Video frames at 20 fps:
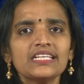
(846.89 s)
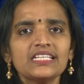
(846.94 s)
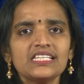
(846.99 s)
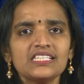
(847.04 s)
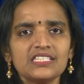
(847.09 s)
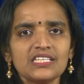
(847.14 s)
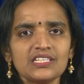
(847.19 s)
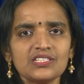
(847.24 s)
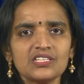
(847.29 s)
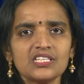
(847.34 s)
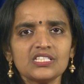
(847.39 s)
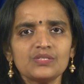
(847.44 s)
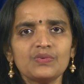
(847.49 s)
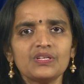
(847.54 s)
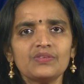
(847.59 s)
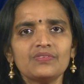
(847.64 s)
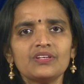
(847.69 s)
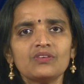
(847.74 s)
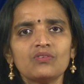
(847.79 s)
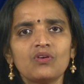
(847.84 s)
decisions
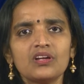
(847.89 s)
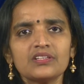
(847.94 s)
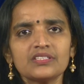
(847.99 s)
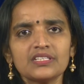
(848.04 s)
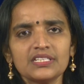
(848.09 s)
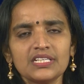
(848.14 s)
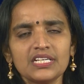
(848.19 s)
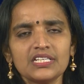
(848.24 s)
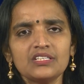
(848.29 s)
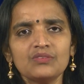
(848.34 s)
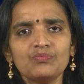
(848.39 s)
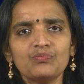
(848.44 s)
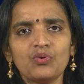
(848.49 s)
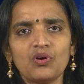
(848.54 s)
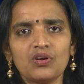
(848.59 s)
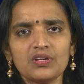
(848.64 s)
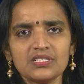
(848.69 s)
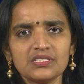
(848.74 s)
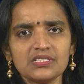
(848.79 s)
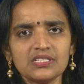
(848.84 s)
between alternative
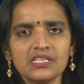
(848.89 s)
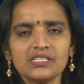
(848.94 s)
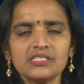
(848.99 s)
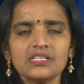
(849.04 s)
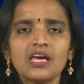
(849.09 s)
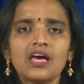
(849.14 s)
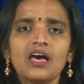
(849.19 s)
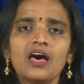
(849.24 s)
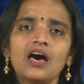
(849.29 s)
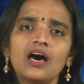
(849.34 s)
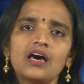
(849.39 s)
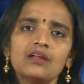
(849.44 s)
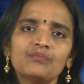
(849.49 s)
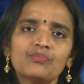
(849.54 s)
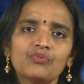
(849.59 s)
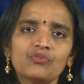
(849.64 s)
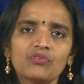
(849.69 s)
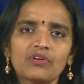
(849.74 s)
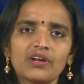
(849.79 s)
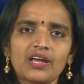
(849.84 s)
policies and
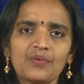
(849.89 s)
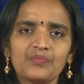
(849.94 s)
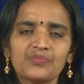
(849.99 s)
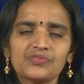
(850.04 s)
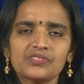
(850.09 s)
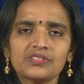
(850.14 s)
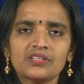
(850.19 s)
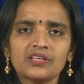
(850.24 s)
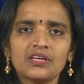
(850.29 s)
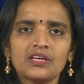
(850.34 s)
programs.